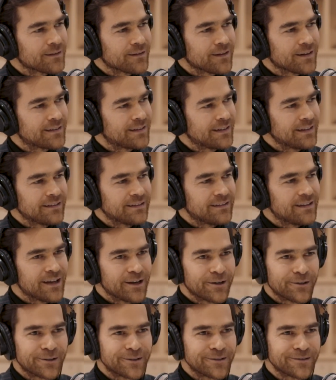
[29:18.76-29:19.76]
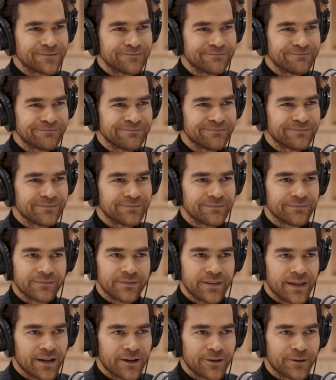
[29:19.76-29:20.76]
I think dare,
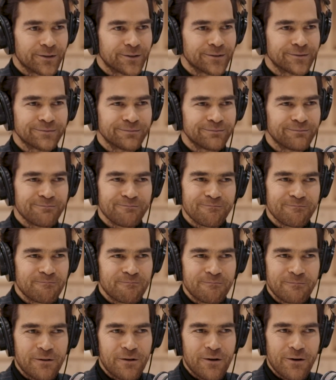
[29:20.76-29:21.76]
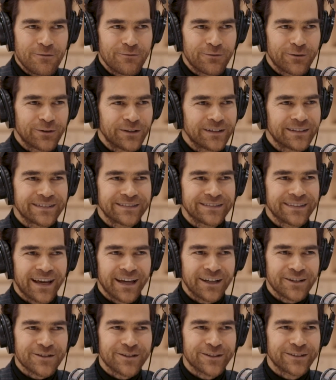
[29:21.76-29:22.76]
go for it,
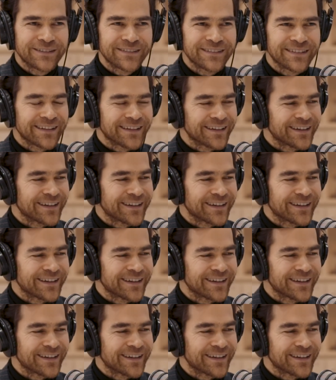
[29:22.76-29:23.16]
action.